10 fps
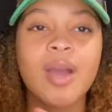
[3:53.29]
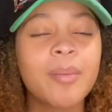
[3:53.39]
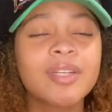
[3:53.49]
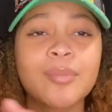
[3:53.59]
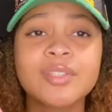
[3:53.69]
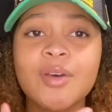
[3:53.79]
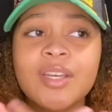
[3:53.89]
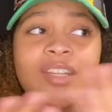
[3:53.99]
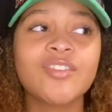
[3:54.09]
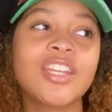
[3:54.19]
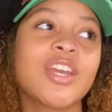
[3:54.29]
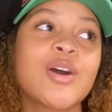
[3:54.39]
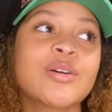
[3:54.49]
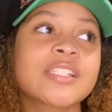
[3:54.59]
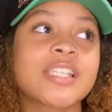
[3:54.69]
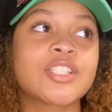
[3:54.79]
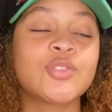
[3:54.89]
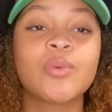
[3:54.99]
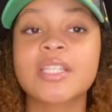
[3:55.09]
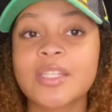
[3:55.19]
Comment down below any videos that you
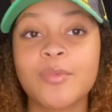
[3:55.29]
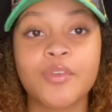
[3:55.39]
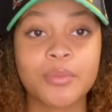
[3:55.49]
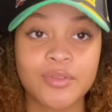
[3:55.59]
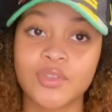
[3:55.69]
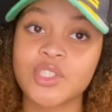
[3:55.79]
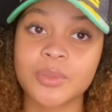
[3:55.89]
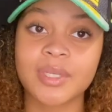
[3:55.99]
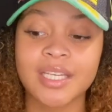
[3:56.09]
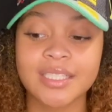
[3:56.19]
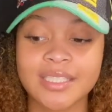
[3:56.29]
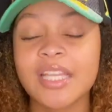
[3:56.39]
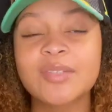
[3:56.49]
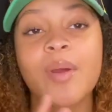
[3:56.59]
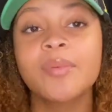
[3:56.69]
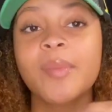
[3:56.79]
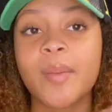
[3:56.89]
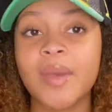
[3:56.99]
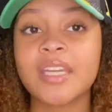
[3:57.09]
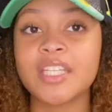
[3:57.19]
want to see me film in the future because that's probably my
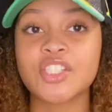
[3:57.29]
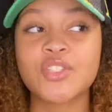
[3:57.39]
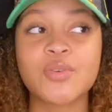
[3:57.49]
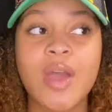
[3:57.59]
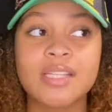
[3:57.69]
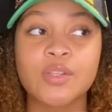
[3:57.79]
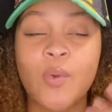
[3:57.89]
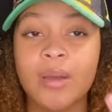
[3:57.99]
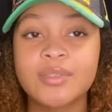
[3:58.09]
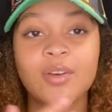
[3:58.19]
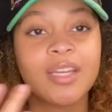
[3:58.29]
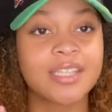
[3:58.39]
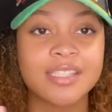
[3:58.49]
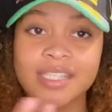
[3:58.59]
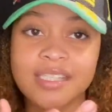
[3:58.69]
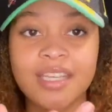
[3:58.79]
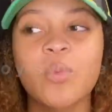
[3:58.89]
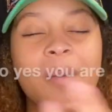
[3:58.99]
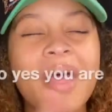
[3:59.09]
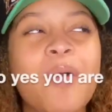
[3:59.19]
main issue as to why I'm so inconsistent.
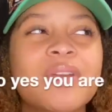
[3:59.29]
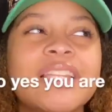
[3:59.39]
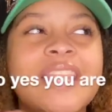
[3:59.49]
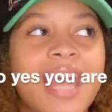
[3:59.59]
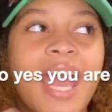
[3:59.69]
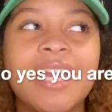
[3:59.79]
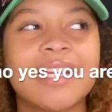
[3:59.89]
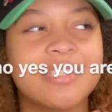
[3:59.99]
Well, I'm not really that inconsistent